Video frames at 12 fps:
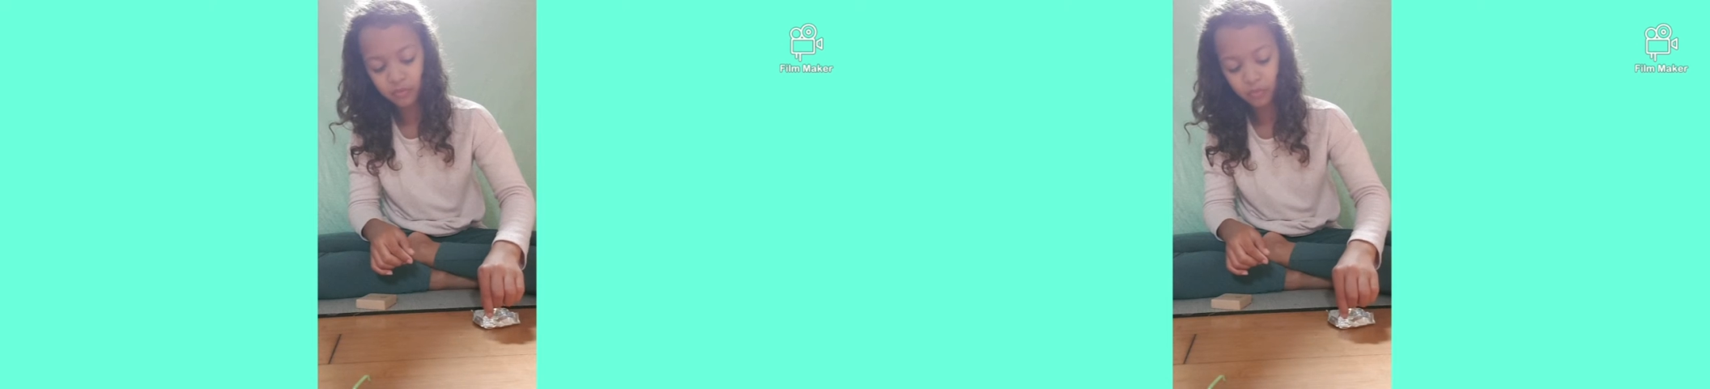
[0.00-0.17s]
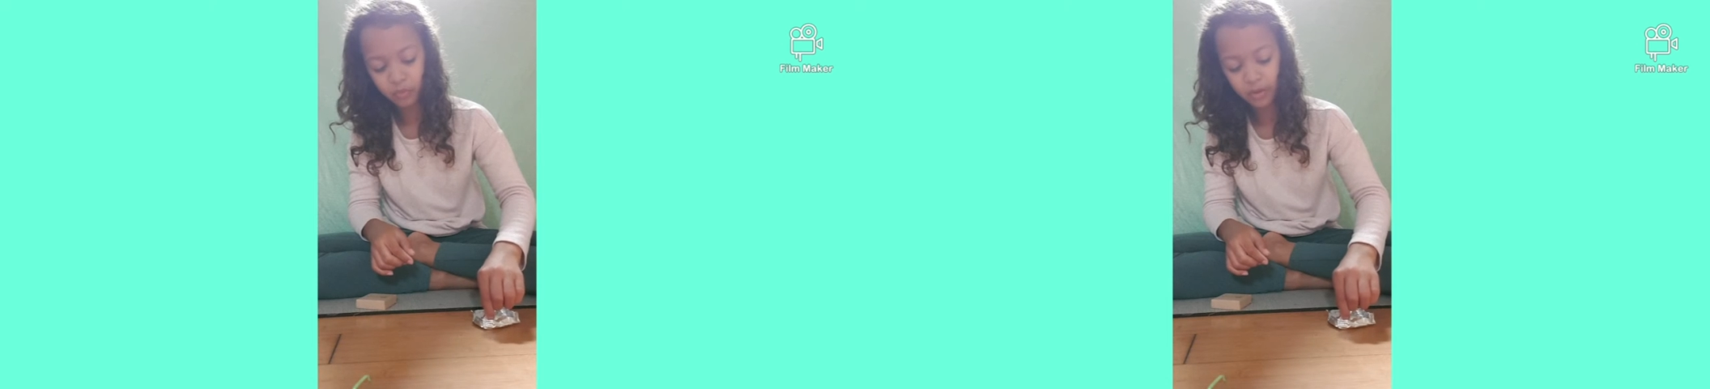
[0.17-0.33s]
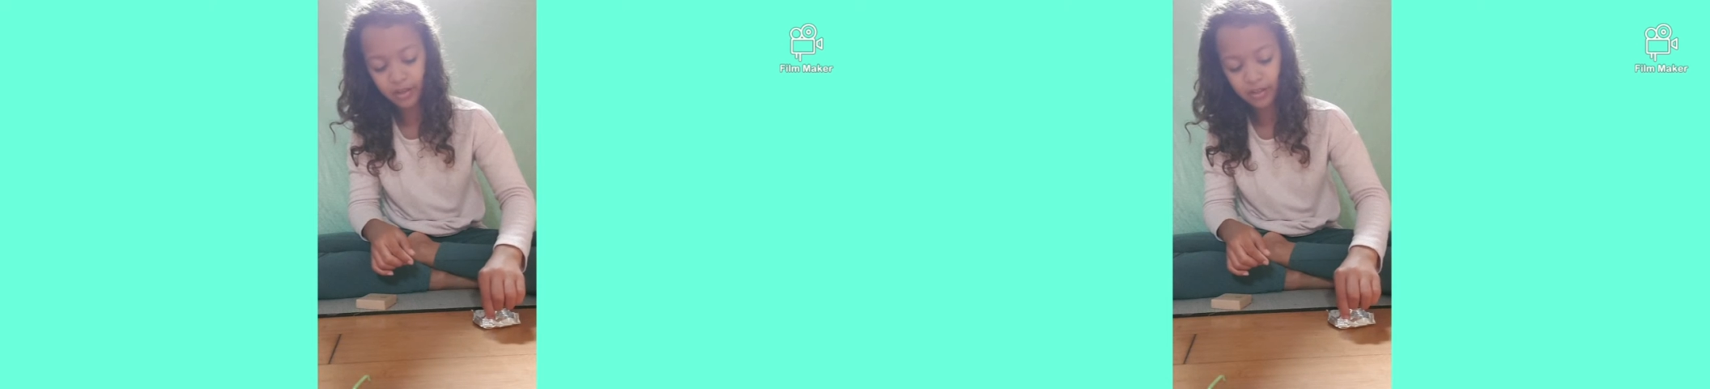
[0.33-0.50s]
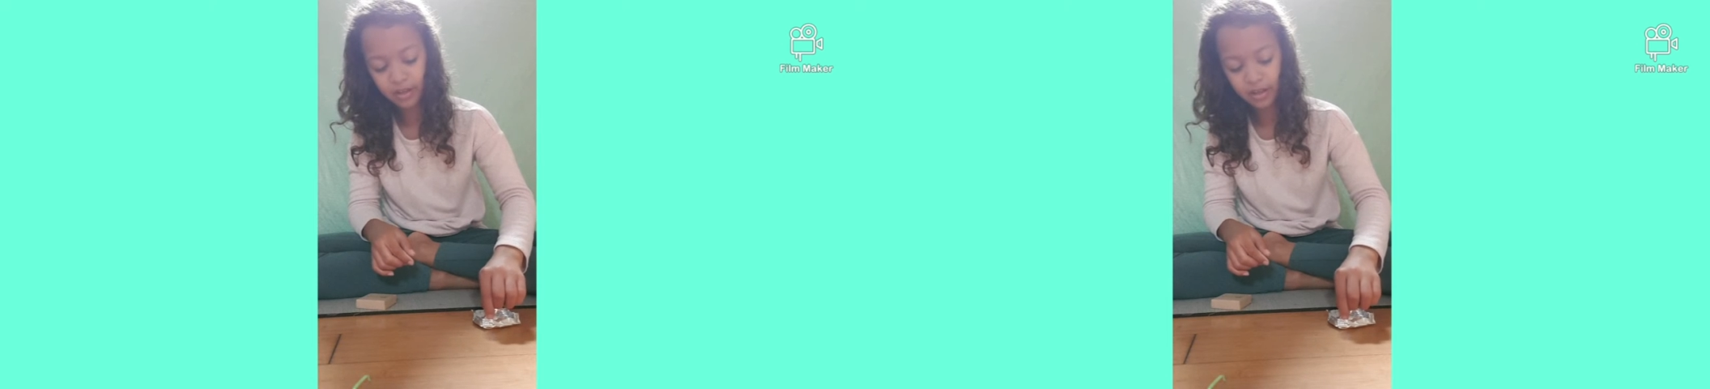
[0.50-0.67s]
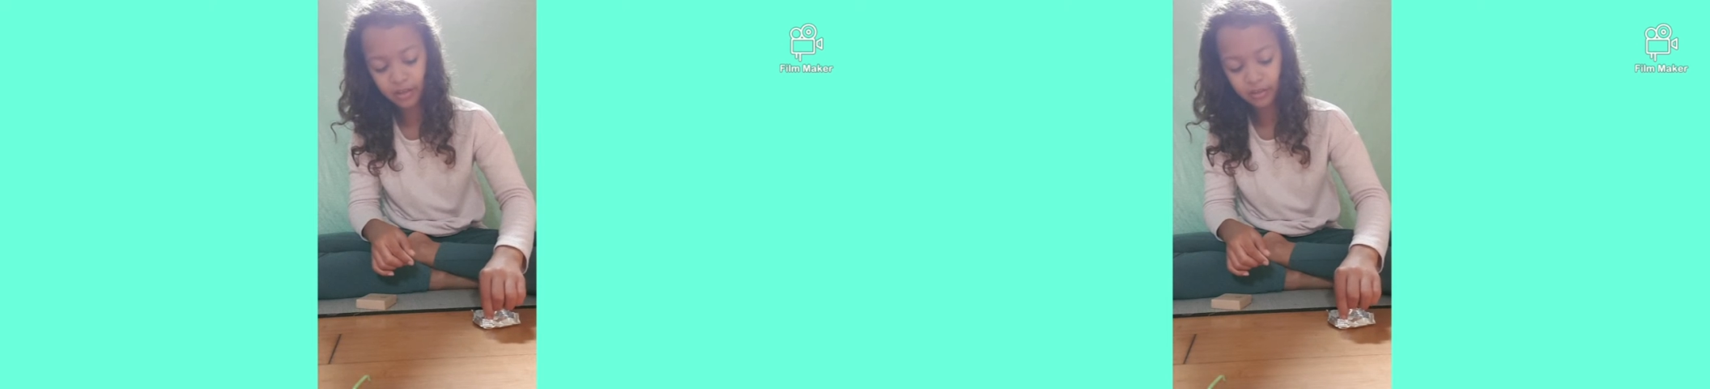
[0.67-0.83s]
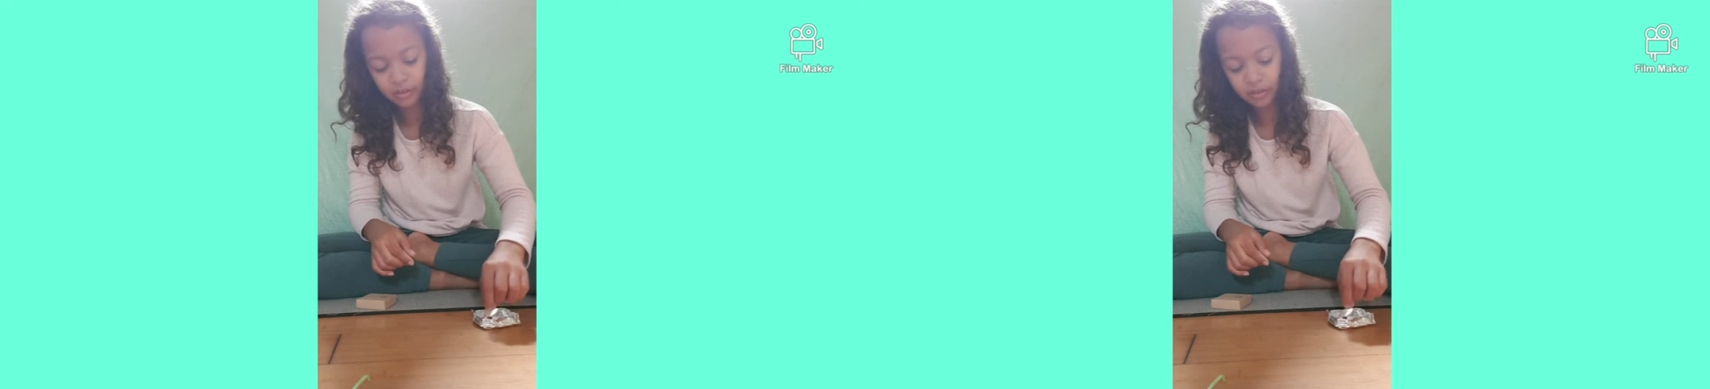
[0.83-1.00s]
what
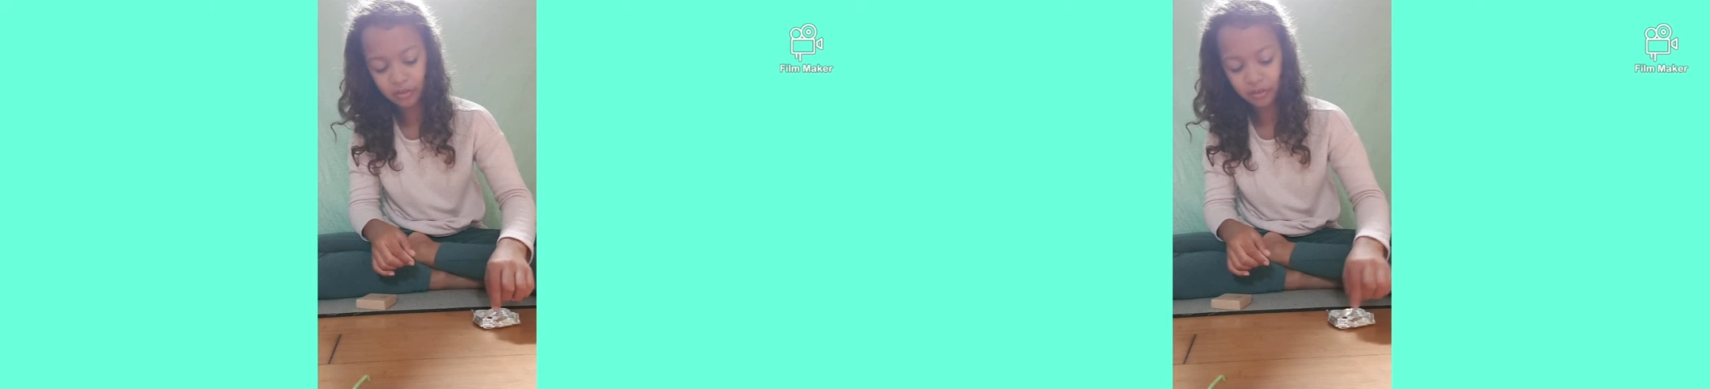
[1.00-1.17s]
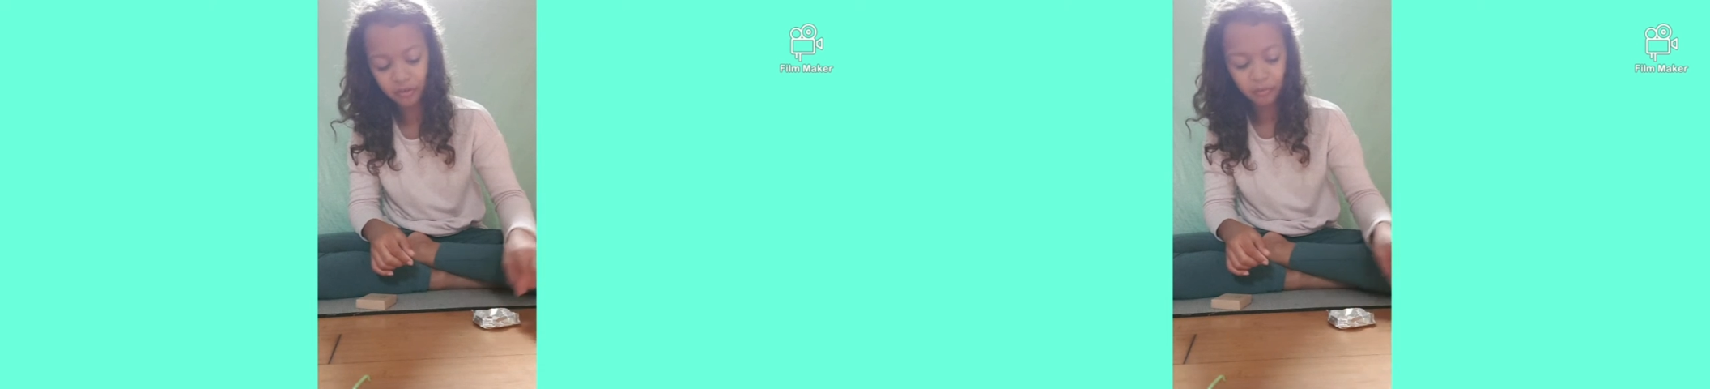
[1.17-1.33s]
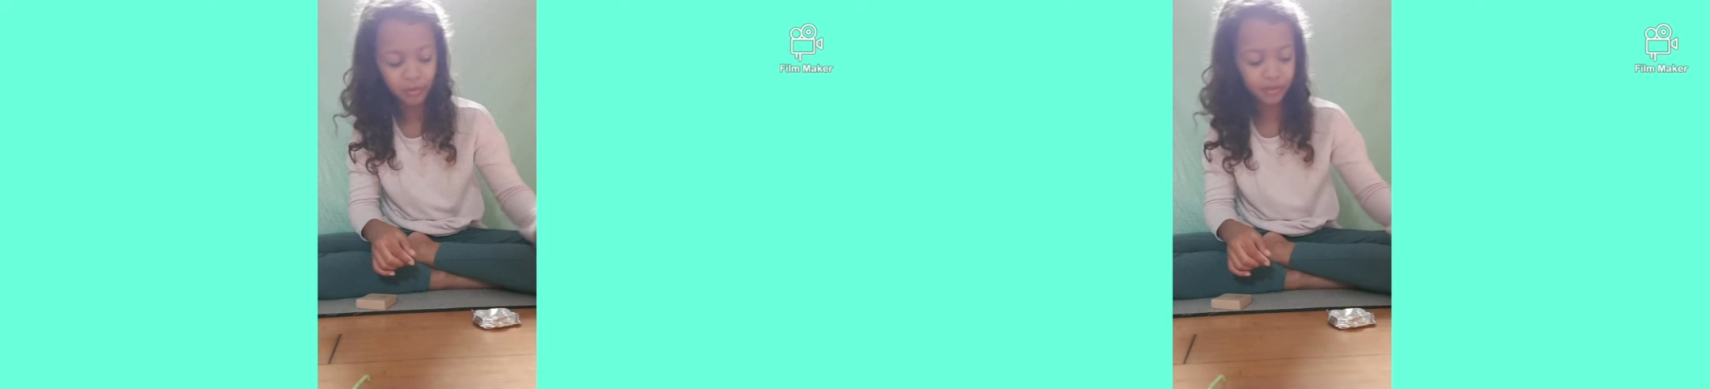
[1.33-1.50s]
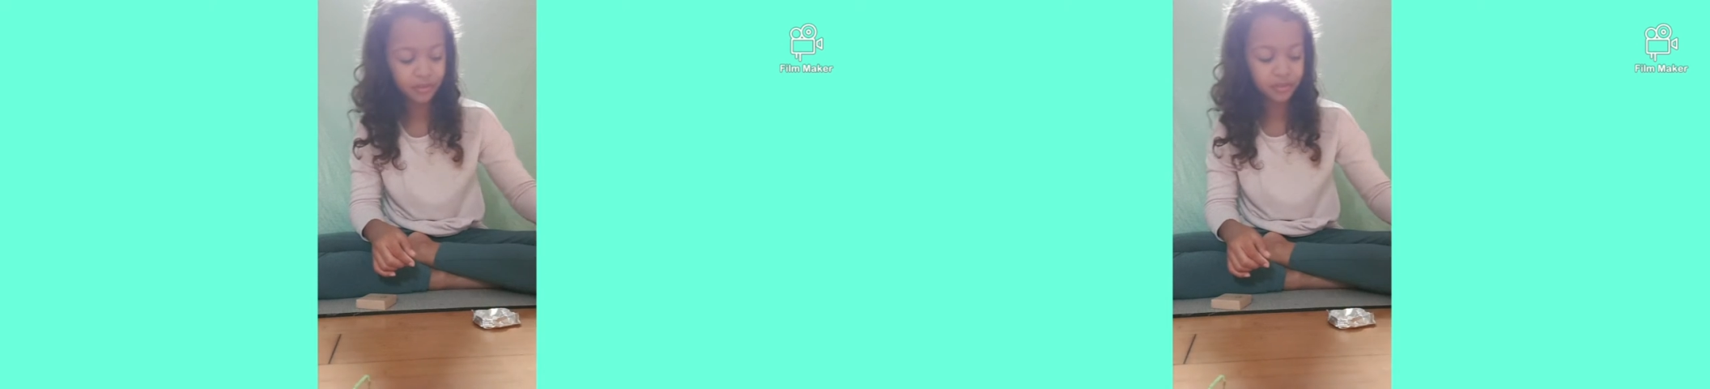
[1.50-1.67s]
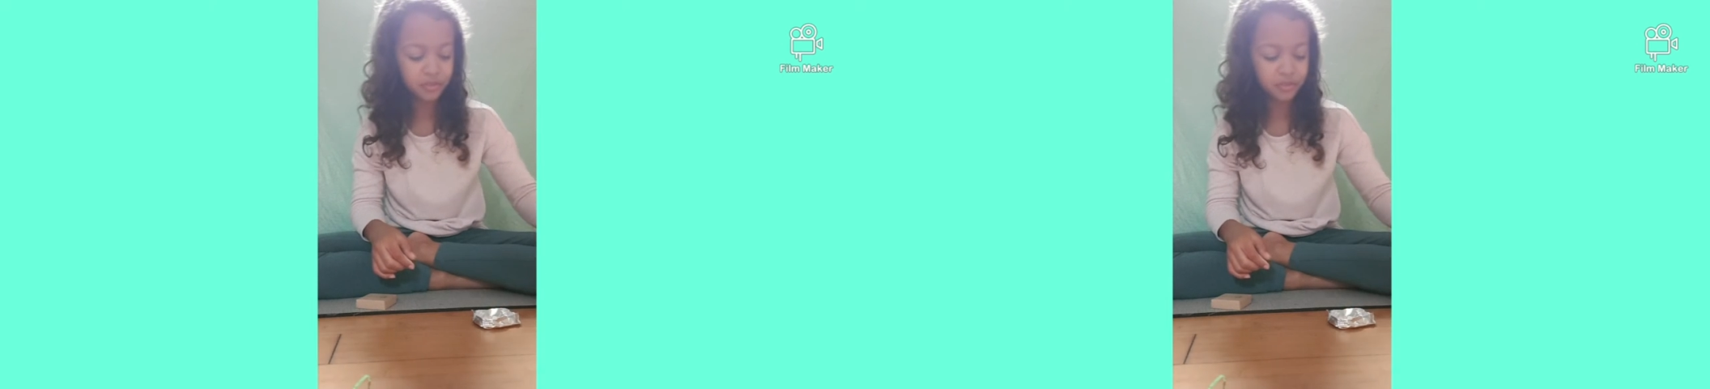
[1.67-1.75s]
color you're going